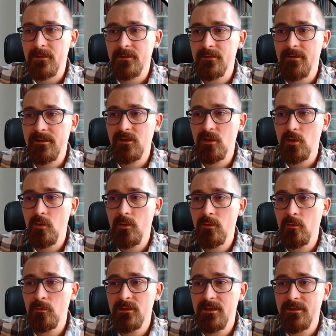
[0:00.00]

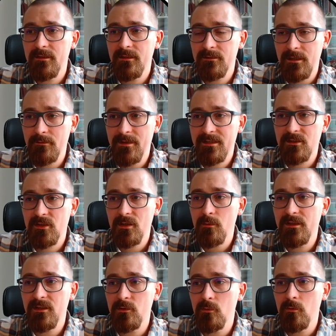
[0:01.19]
directory
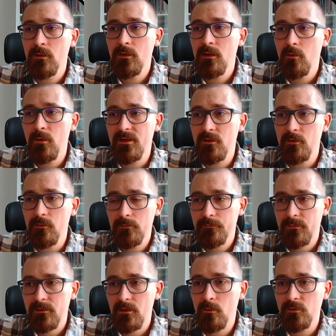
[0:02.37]
where you
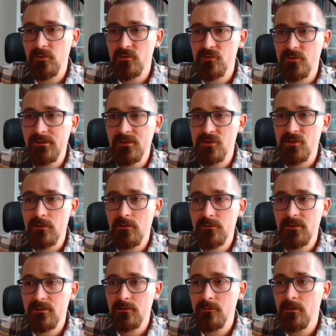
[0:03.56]
want to store additional
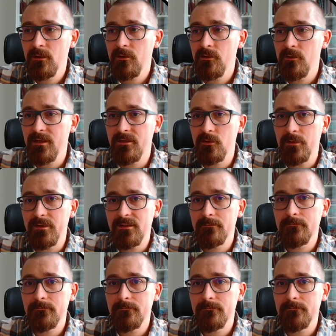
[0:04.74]
content, you can do it.